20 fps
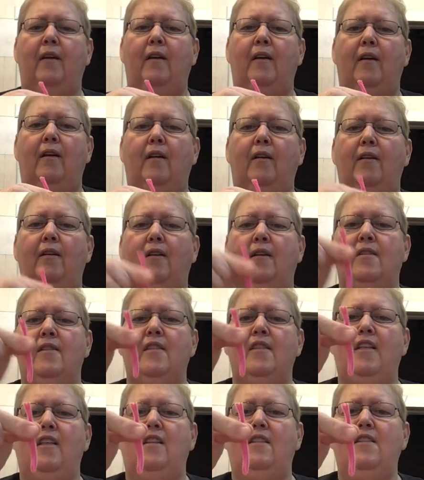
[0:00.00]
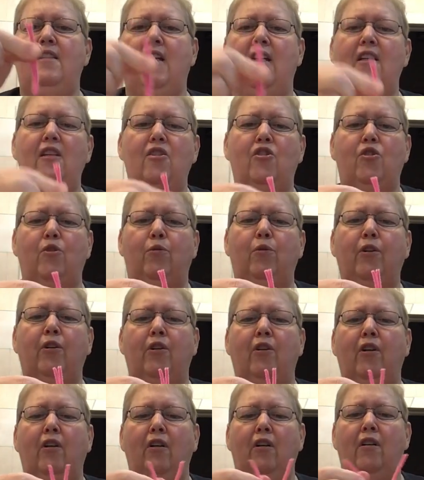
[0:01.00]
And you can see it's getting
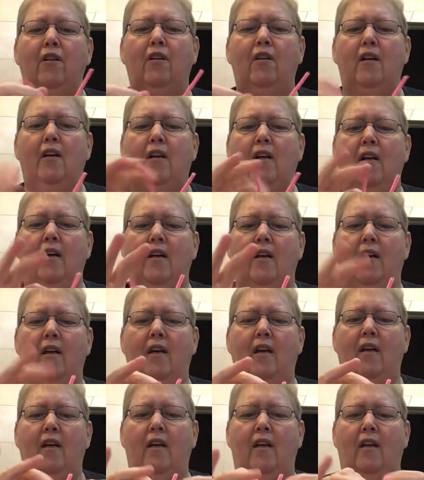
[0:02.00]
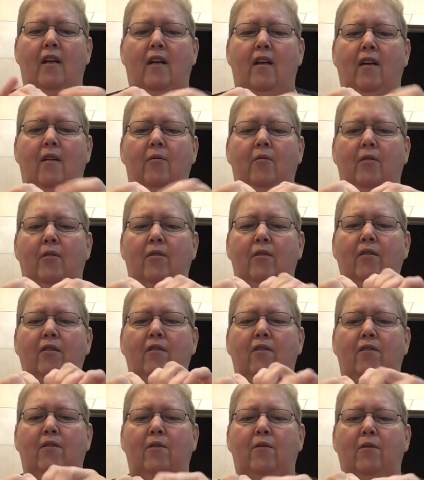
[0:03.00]
shorter. And I'm going to
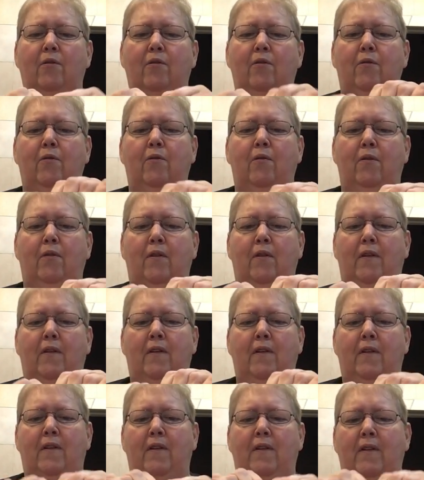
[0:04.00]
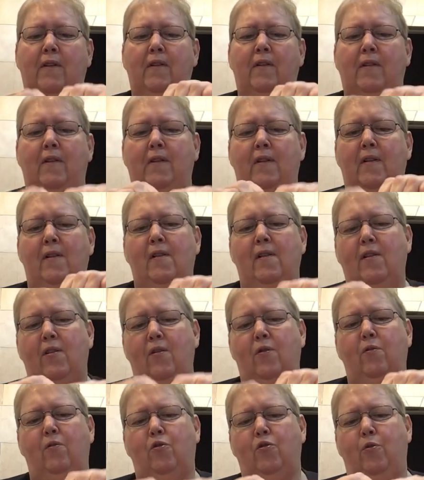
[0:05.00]
do a
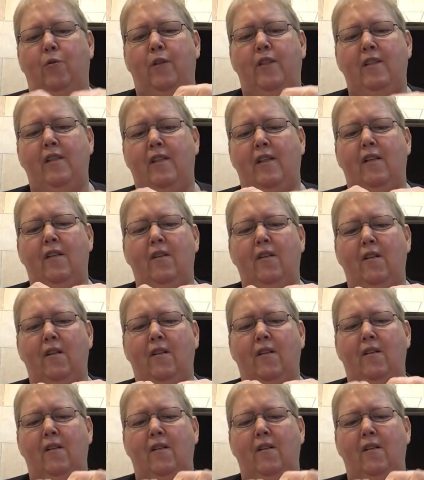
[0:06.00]
little twist here.